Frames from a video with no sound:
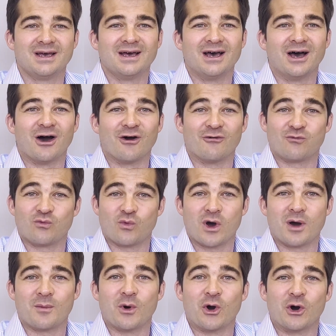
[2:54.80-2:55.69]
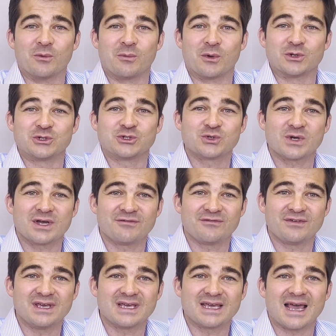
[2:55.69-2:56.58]
of warm outbound
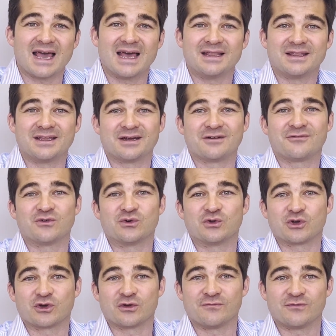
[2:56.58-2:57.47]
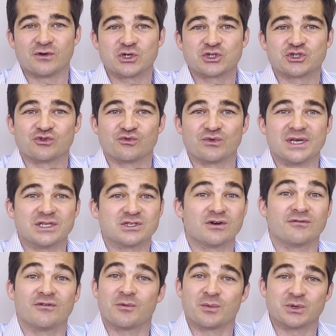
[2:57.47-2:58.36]
traffic, and therefore the conversion rate
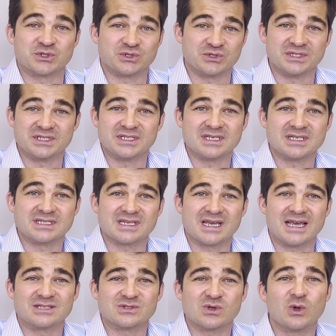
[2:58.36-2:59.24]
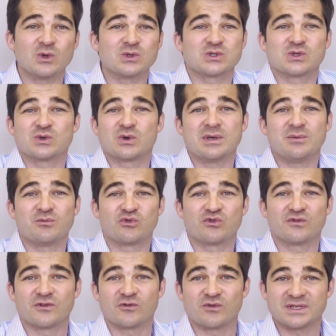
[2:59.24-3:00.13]
of opportunities. It's also
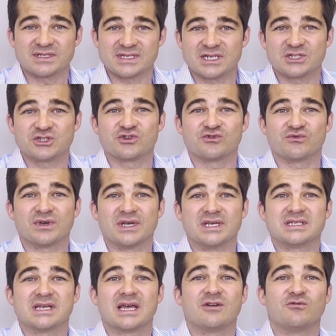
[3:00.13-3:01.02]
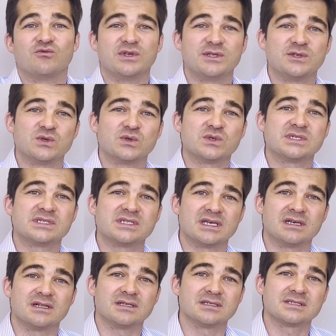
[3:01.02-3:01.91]
improved the retention rate and reduced
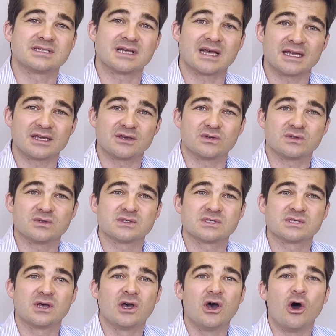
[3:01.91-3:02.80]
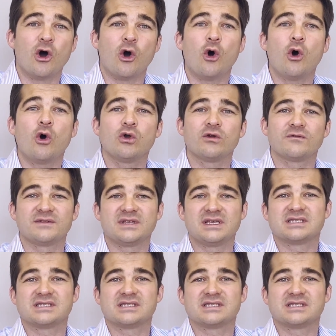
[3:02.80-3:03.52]
sales cycles. All of these